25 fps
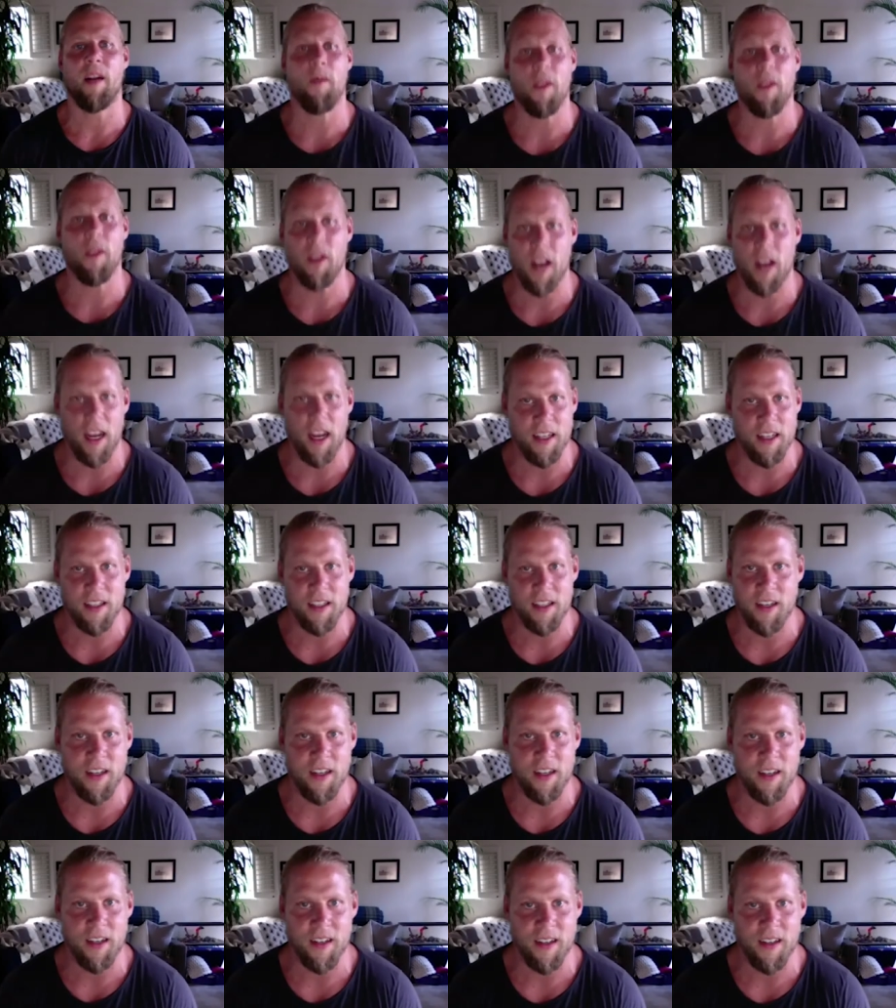
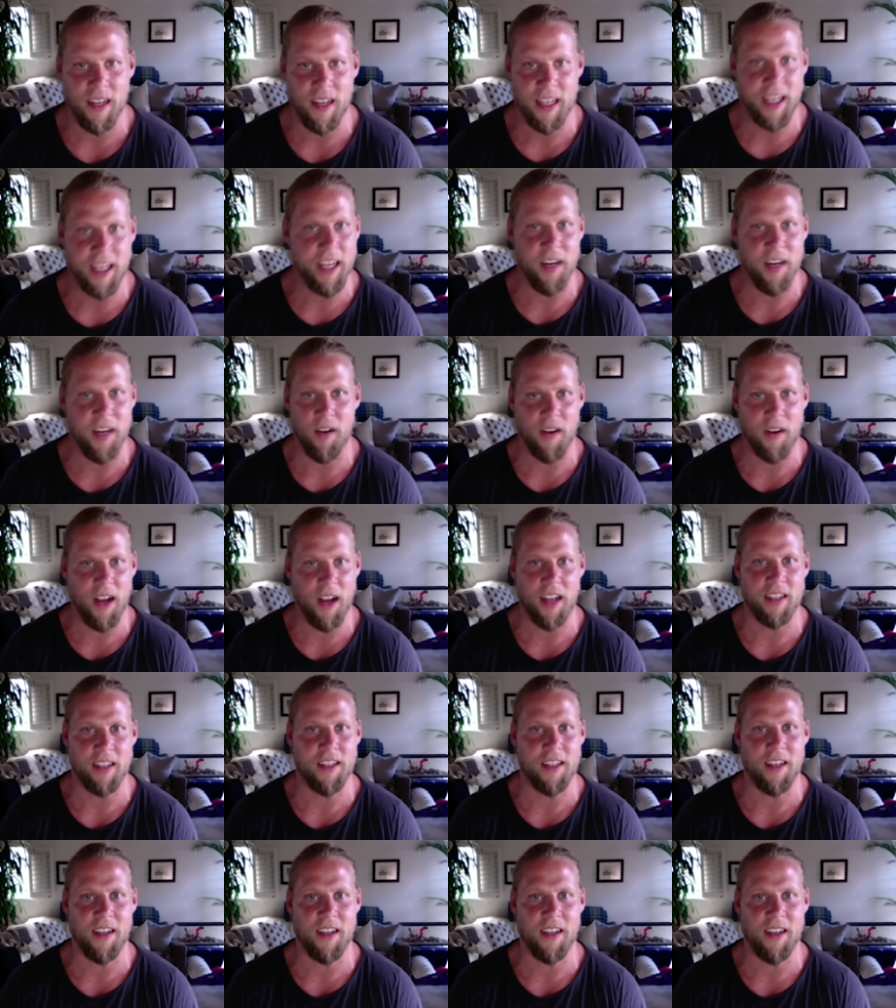custard, like keto
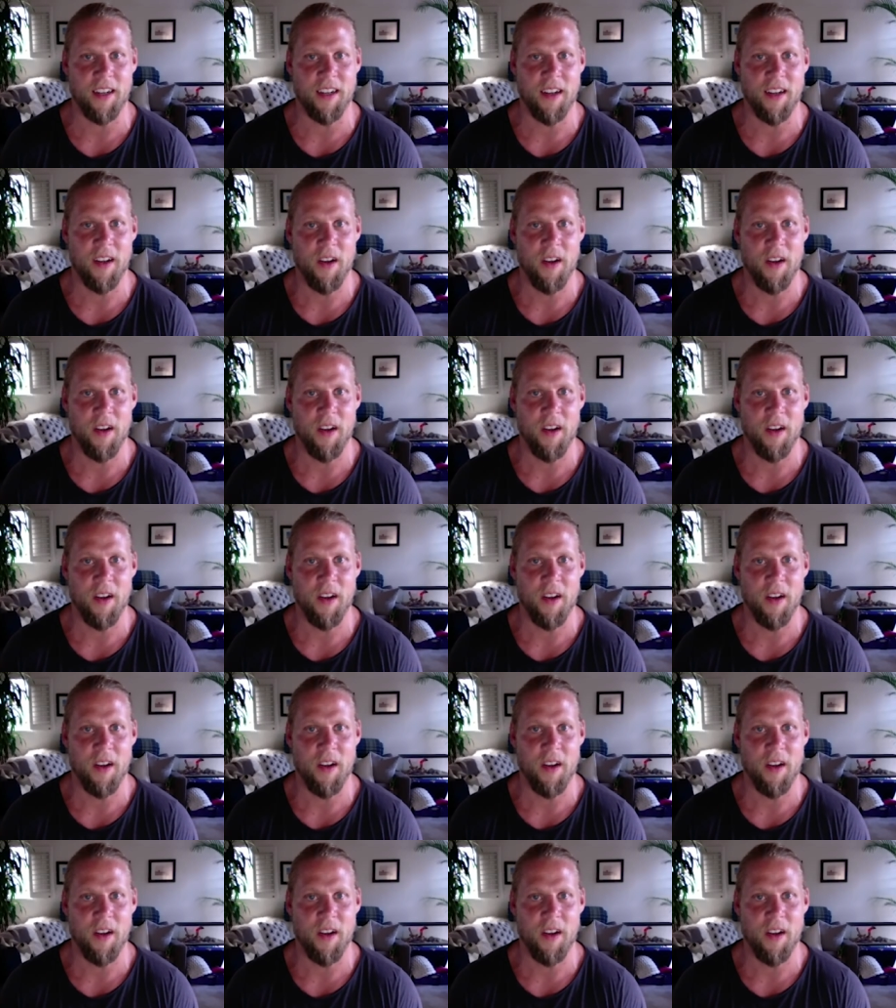custard.